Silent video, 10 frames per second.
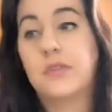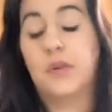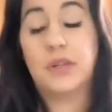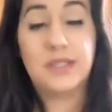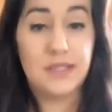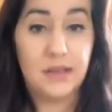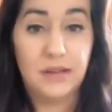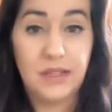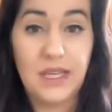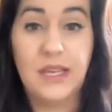for subtle
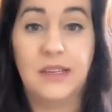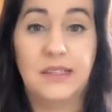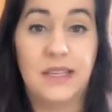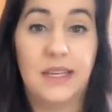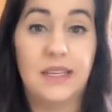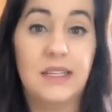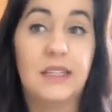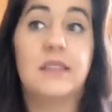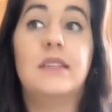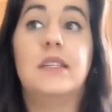things like a
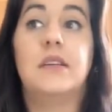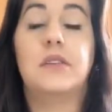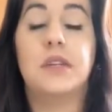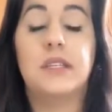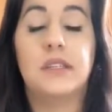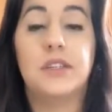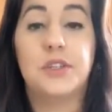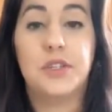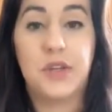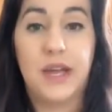little decrease in your
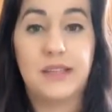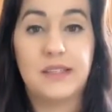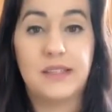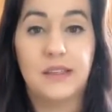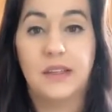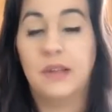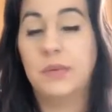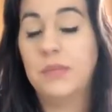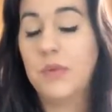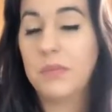stress, a little
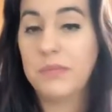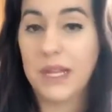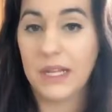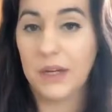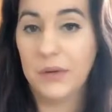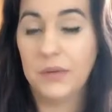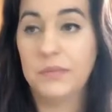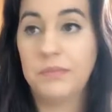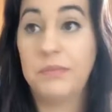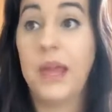bit more mellow.
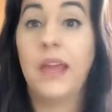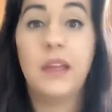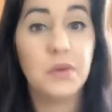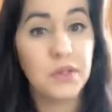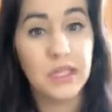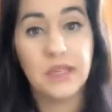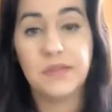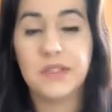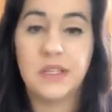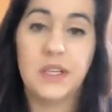Pain relief
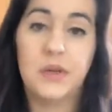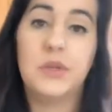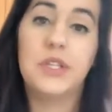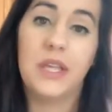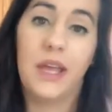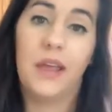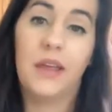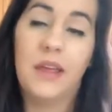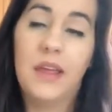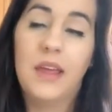is a huge thing.
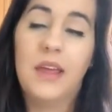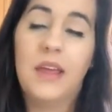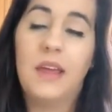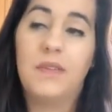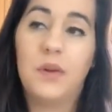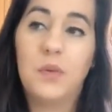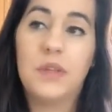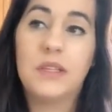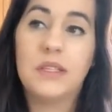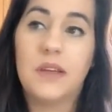If you're one
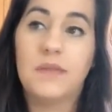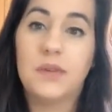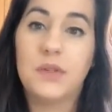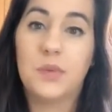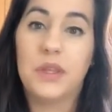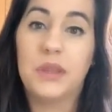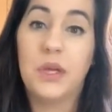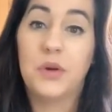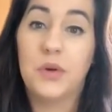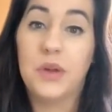that suffers with
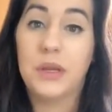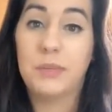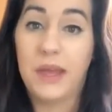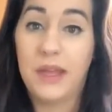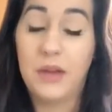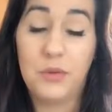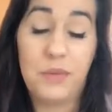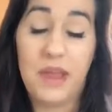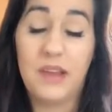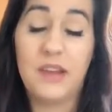chronic pain or
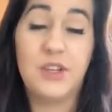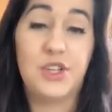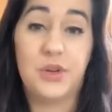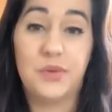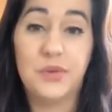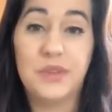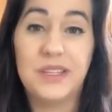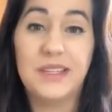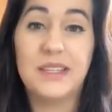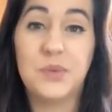pain in general,
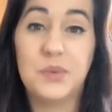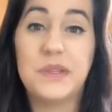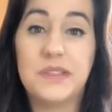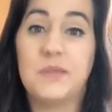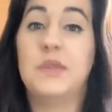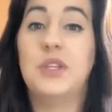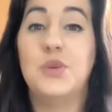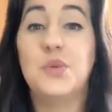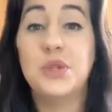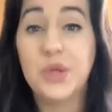then this will be something
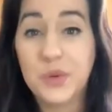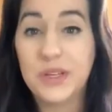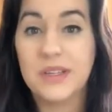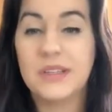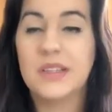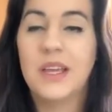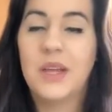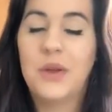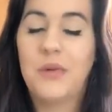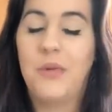you will notice
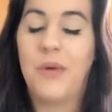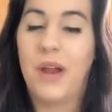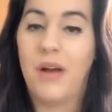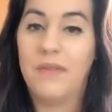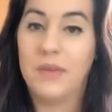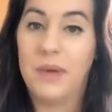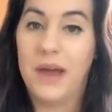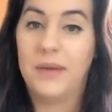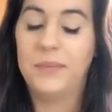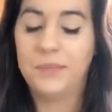right off the bat.